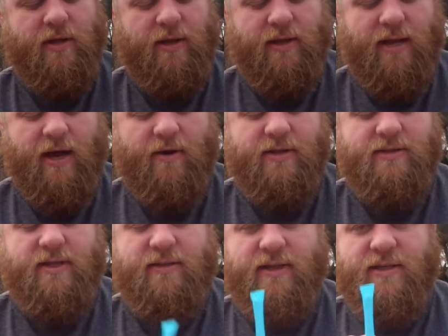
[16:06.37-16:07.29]
Now I
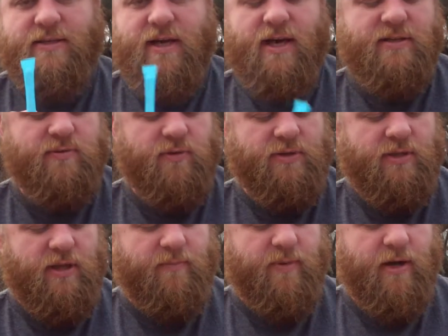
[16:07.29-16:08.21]
take these guys, works a
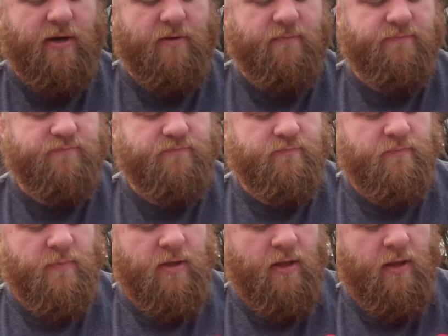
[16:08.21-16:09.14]
lot better.
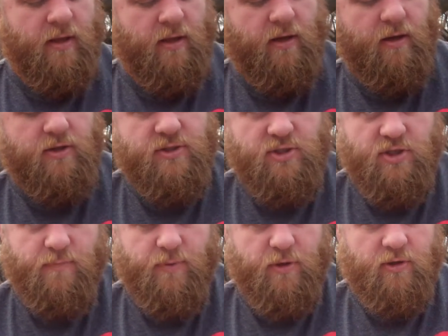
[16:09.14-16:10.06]

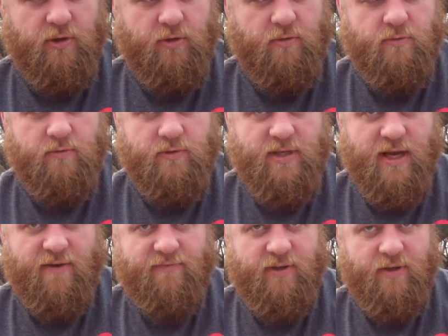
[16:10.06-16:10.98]
Super glue.
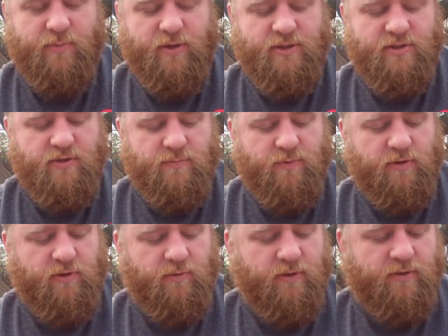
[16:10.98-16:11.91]
Definitely bring super
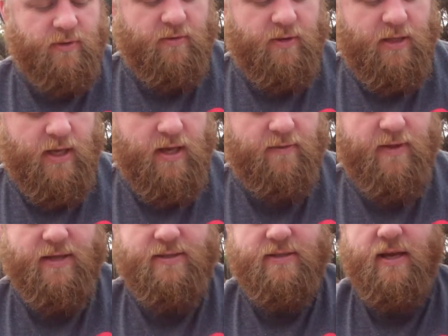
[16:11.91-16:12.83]
glue with you. Again,
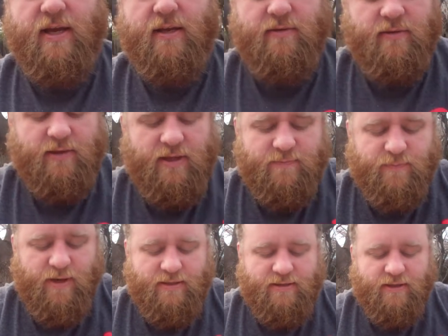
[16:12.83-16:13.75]
it's
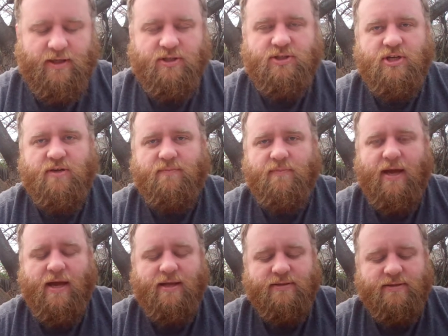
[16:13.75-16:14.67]
basically a cheap
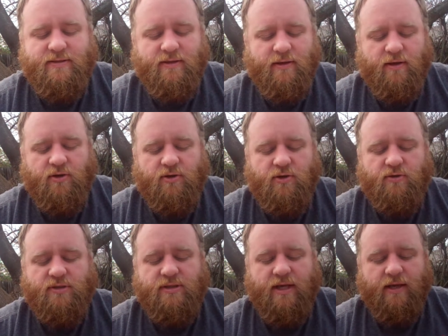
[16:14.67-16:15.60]
man's
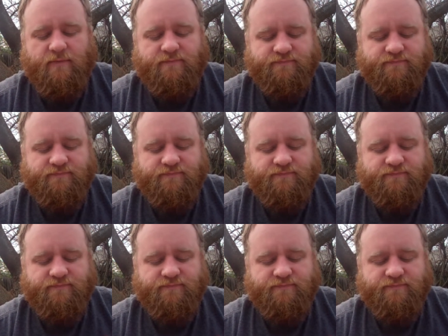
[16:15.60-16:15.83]
new skin.